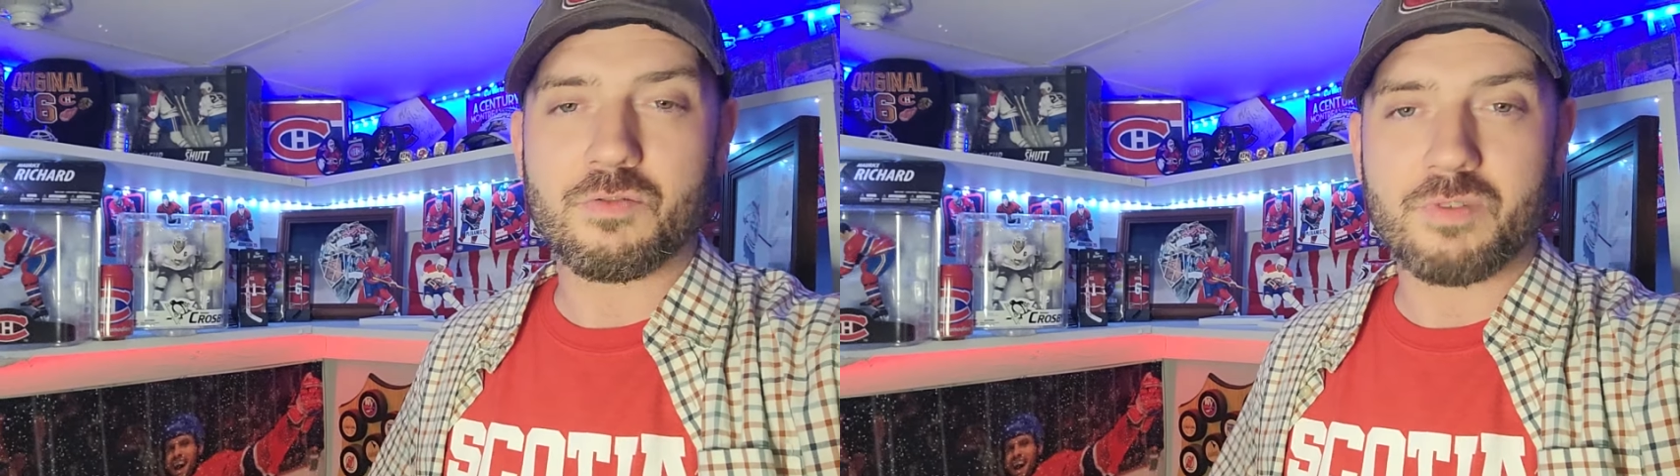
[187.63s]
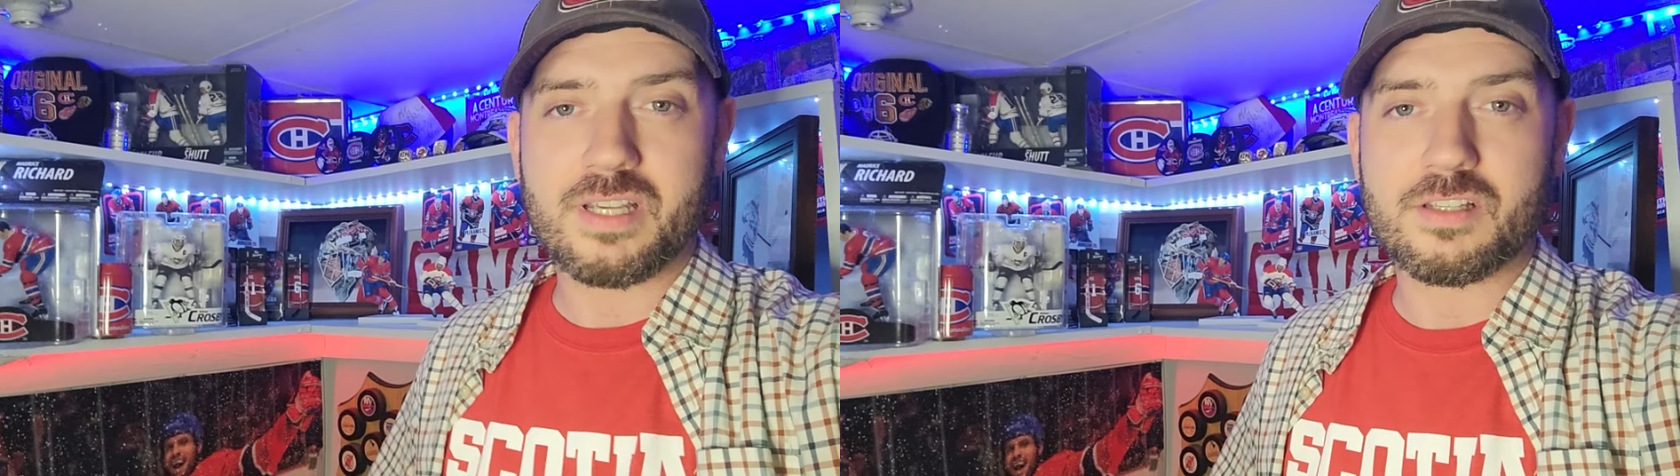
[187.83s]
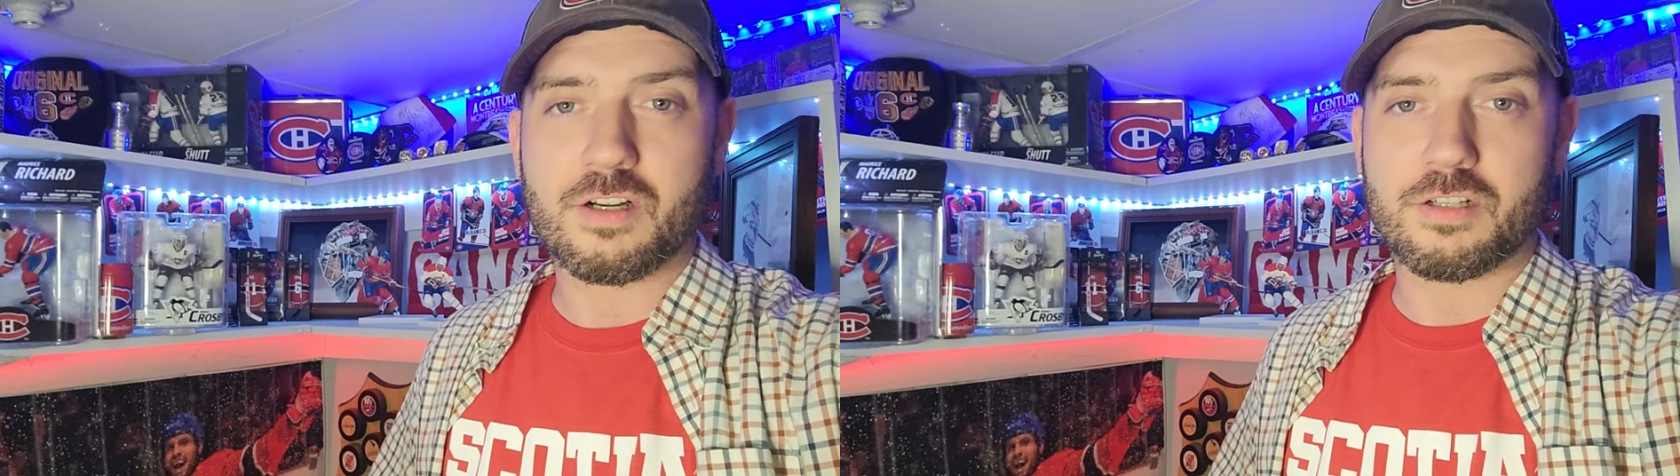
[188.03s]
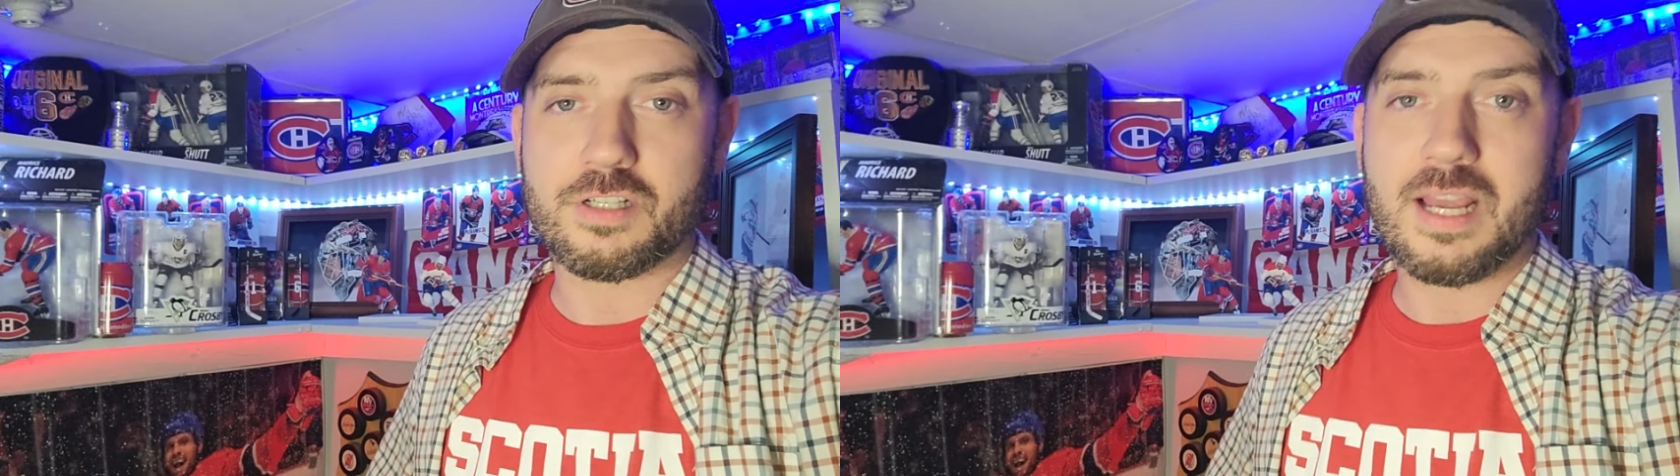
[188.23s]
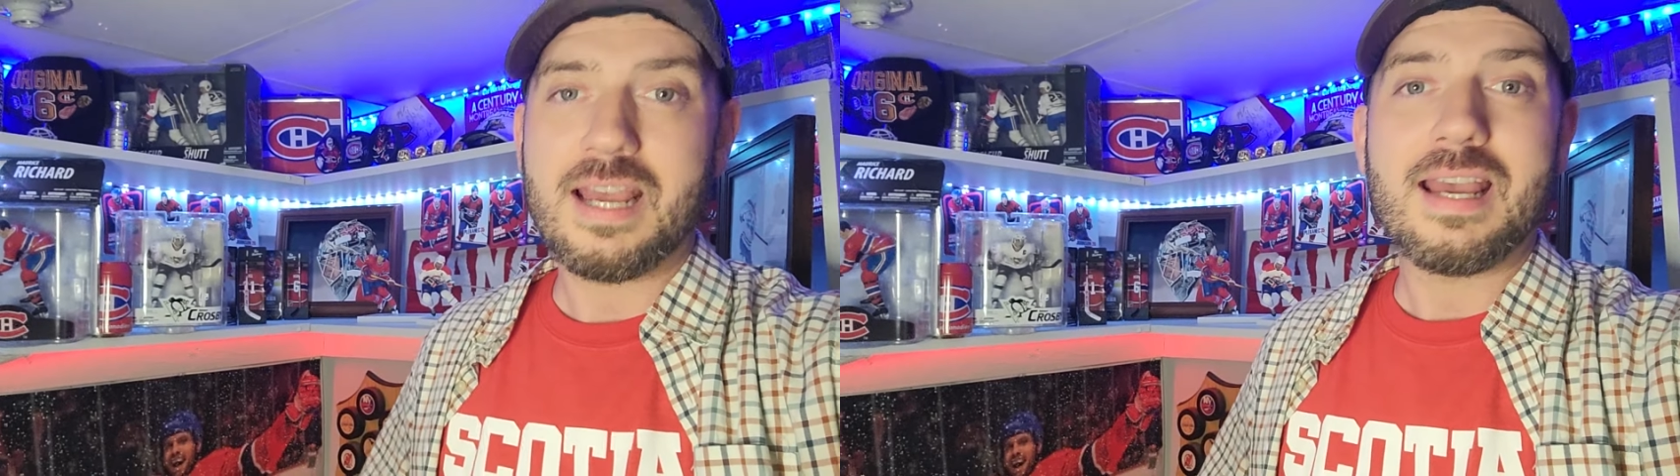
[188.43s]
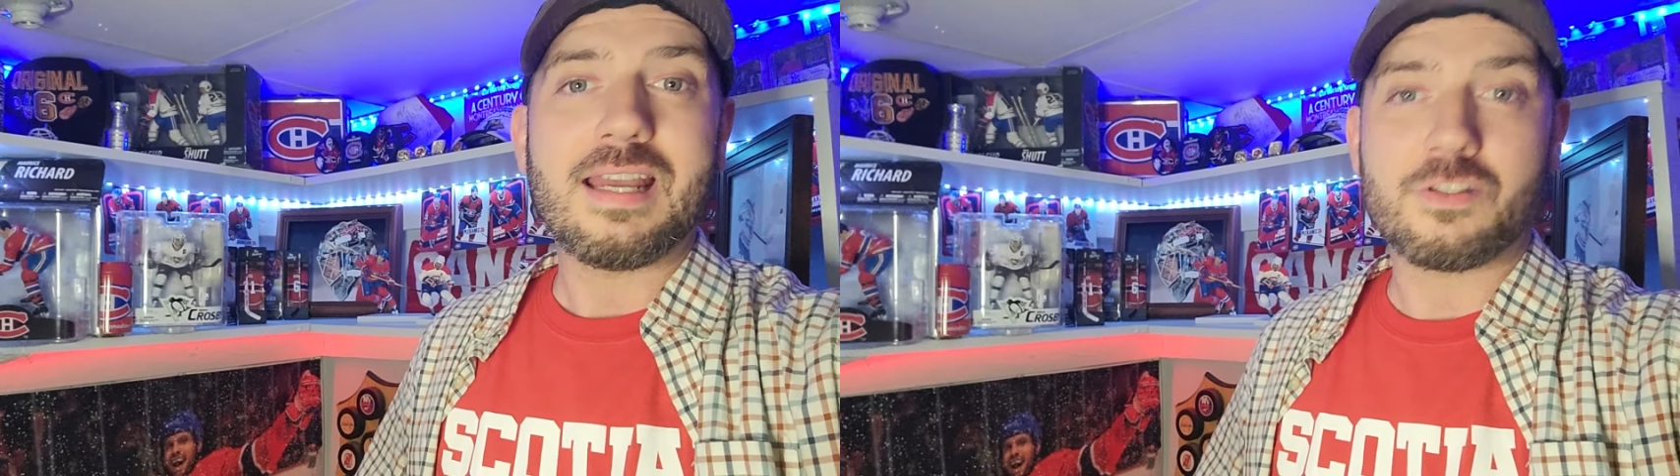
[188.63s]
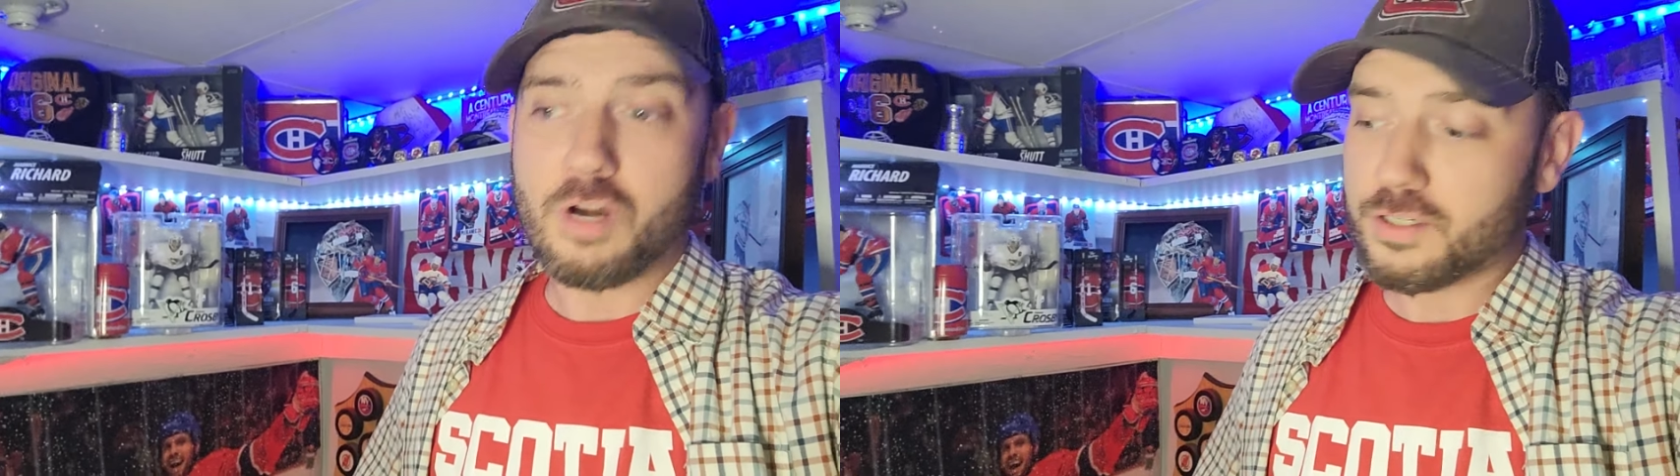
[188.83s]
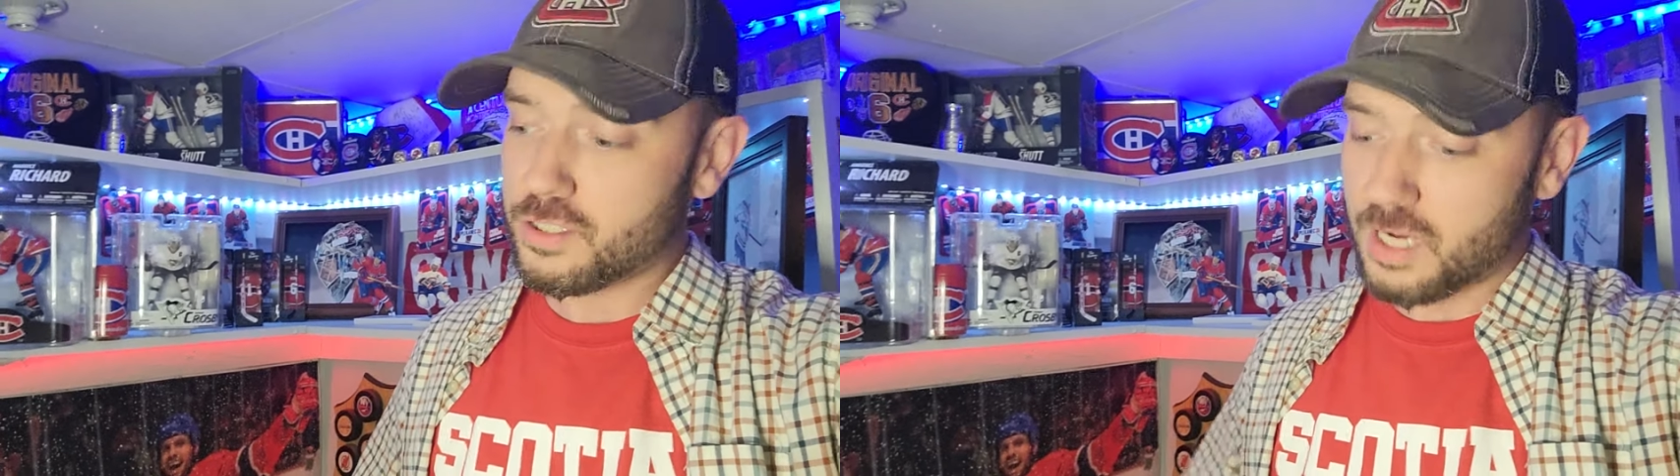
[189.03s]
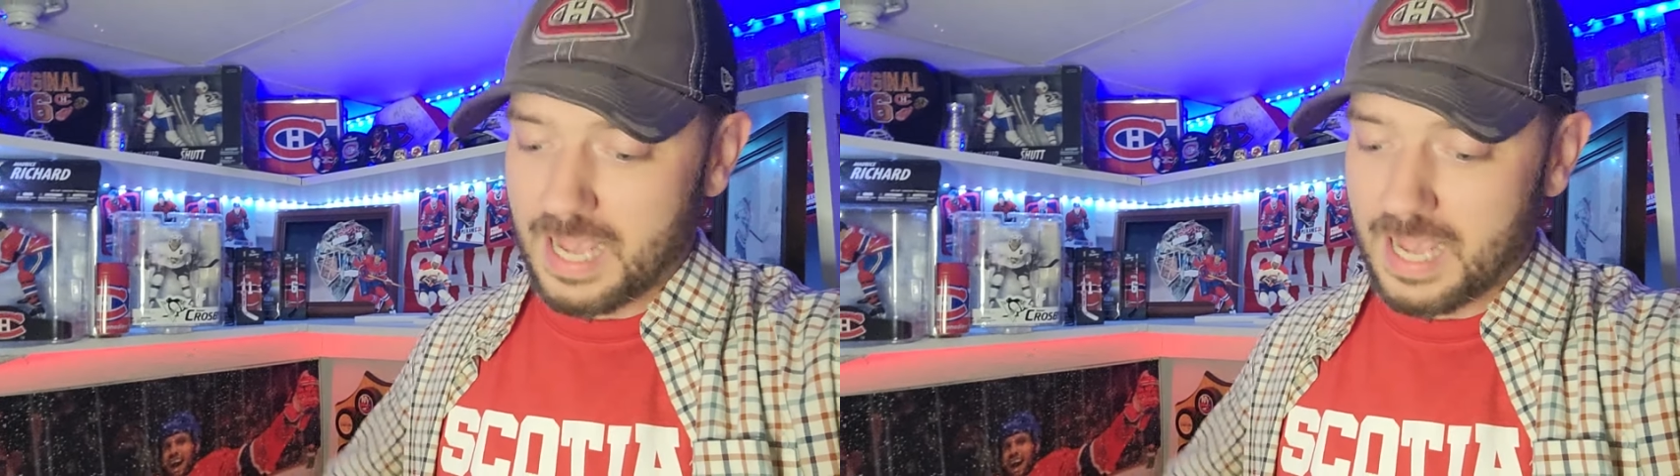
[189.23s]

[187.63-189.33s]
research. Instructions on how